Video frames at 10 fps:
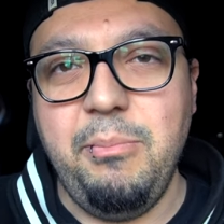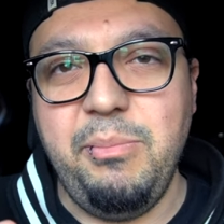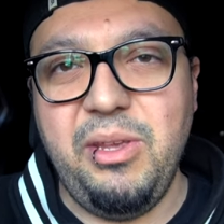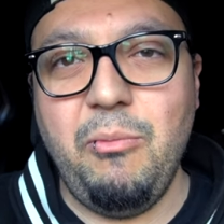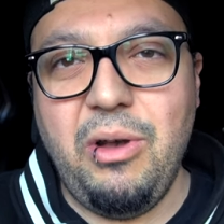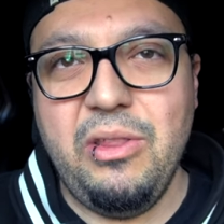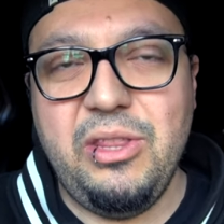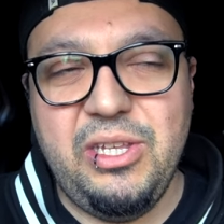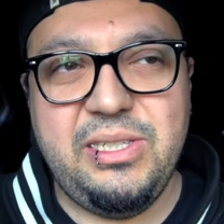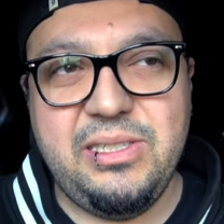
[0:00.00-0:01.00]
Meanwhile,
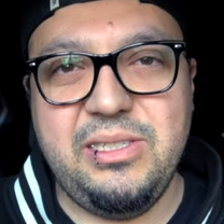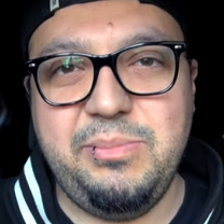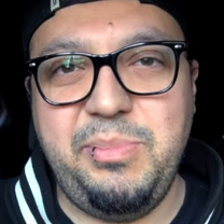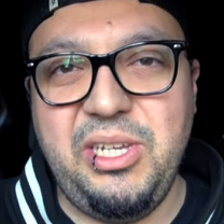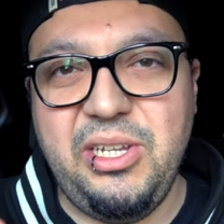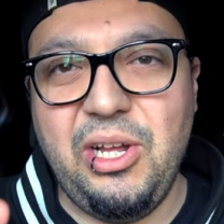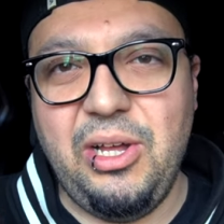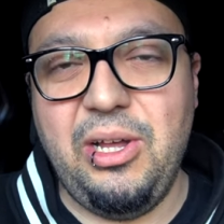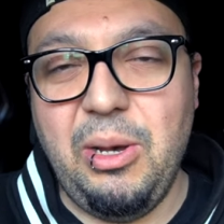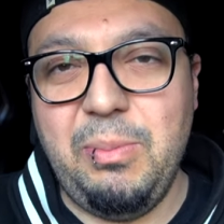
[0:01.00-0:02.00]
this is being
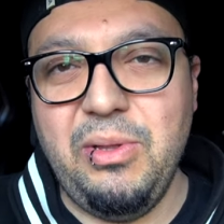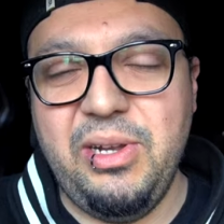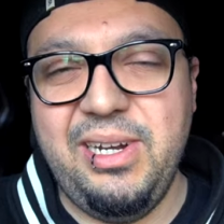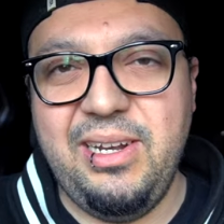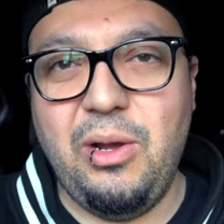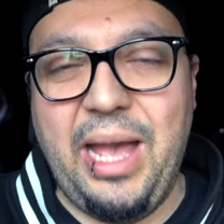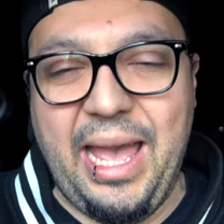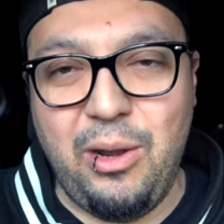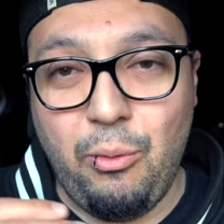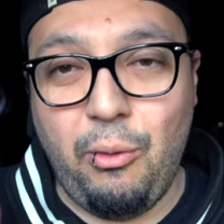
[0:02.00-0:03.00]
uploaded,
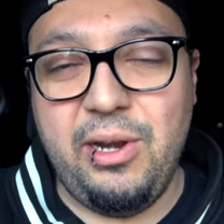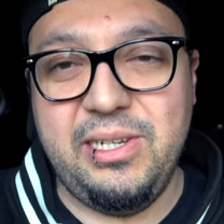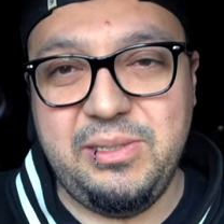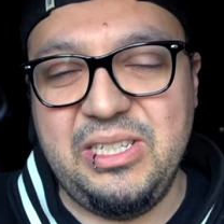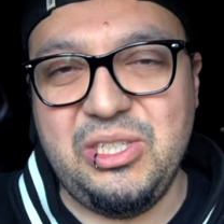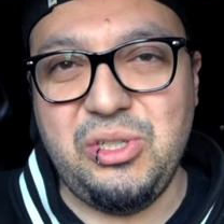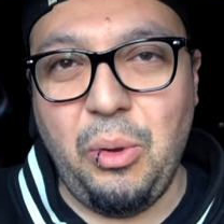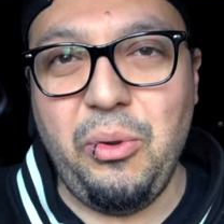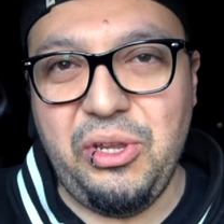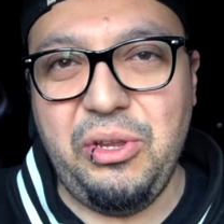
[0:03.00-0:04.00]
and or it's
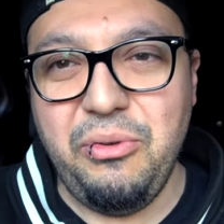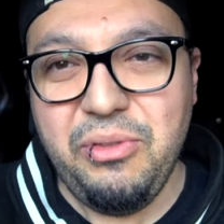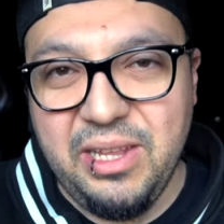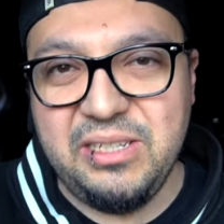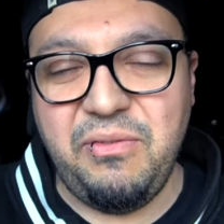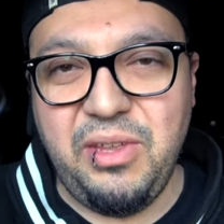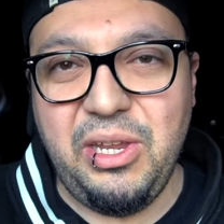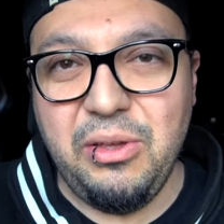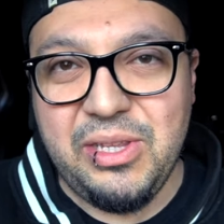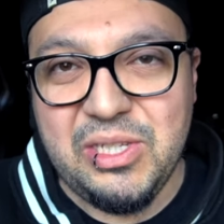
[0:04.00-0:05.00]
showing you this
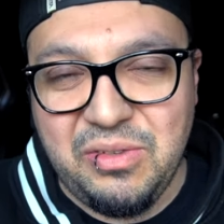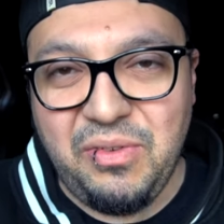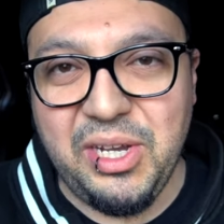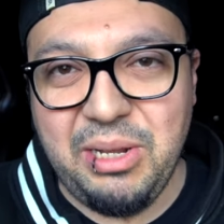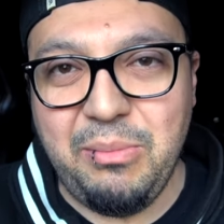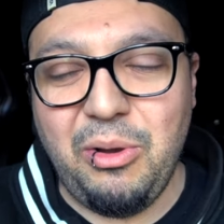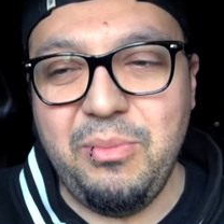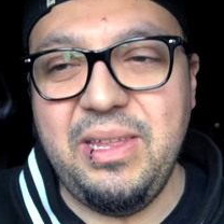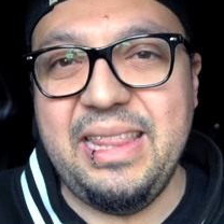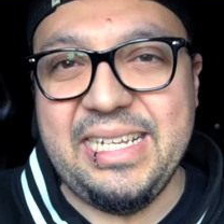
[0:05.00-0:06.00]
video, this fucking
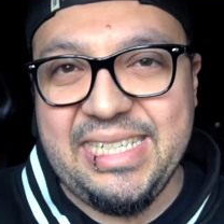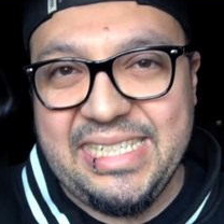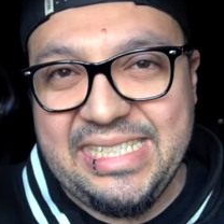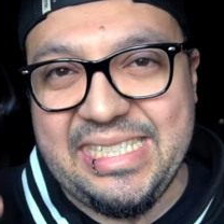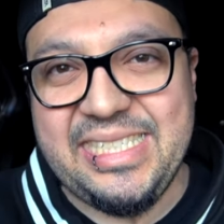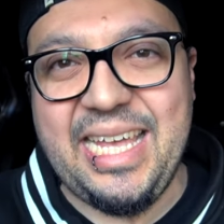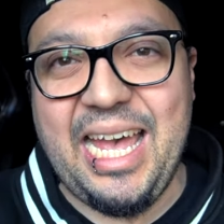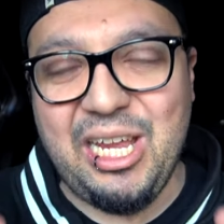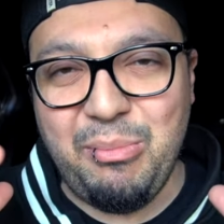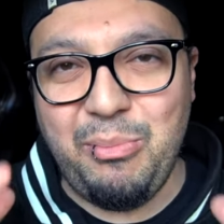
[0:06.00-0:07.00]
moment, this
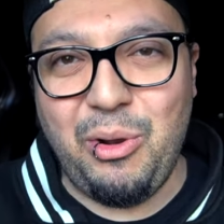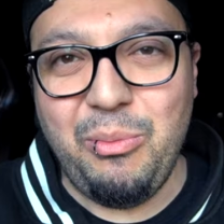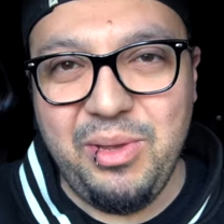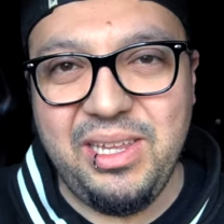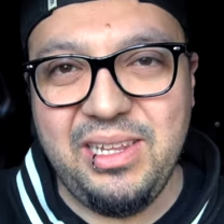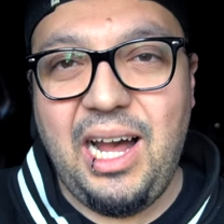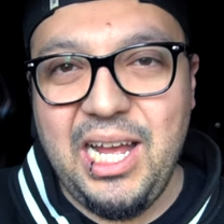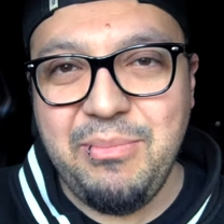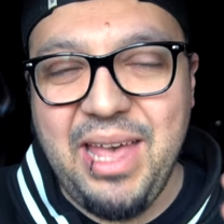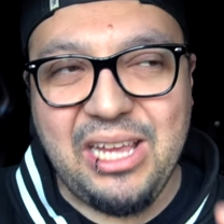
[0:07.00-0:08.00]
exact moment.
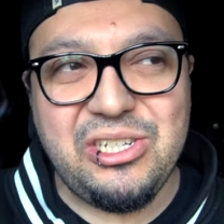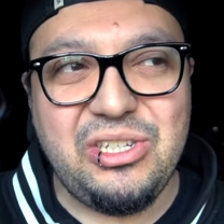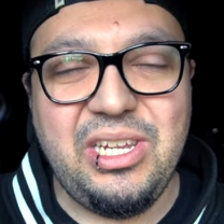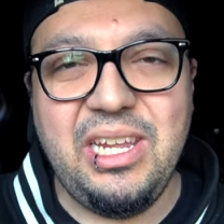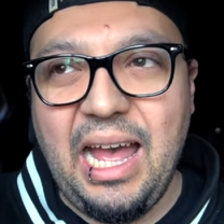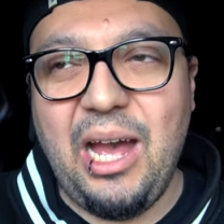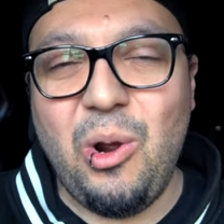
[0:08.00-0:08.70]
I'm actually at